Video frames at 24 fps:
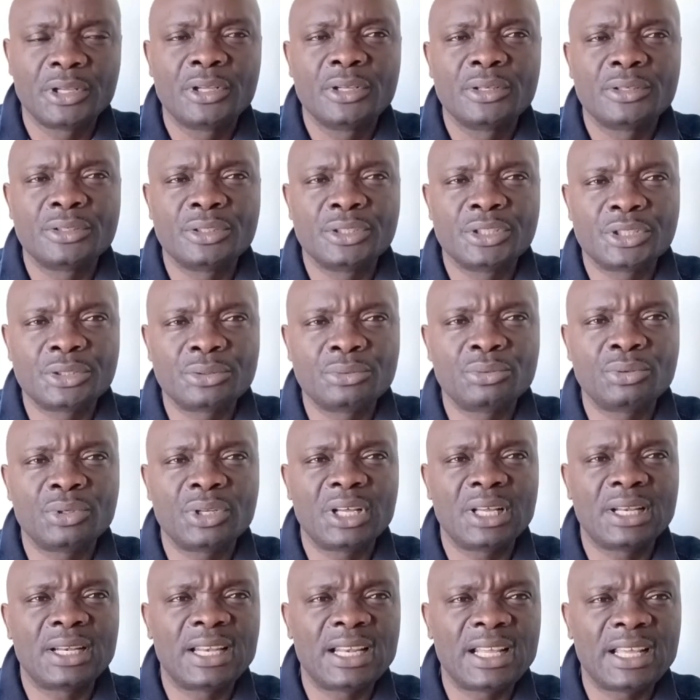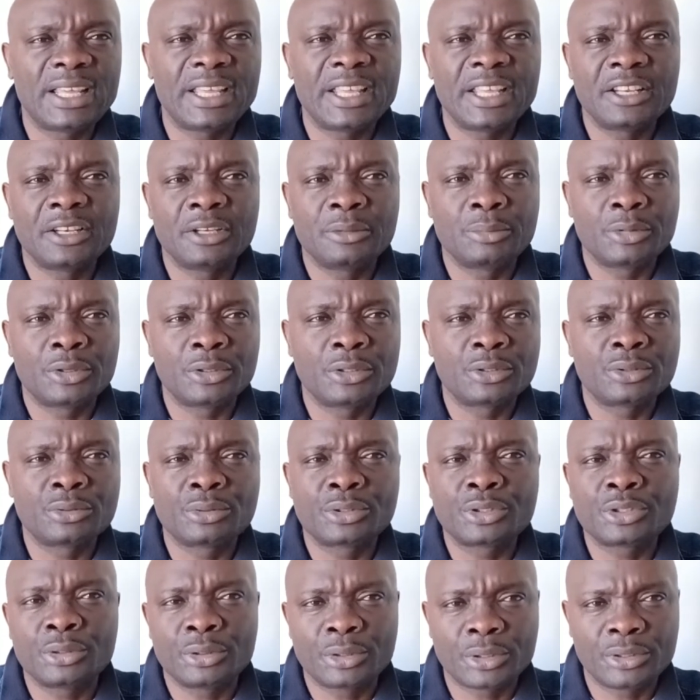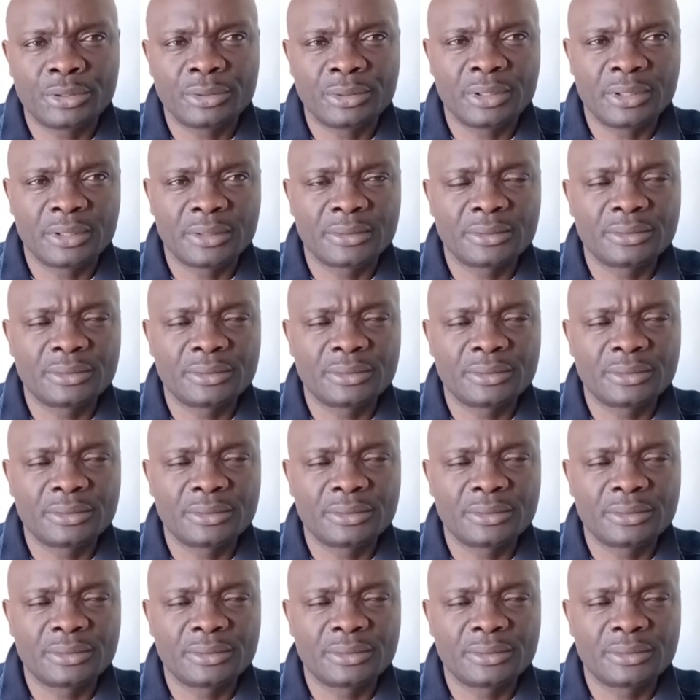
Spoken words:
You shouldn't allow anybody to talk you down.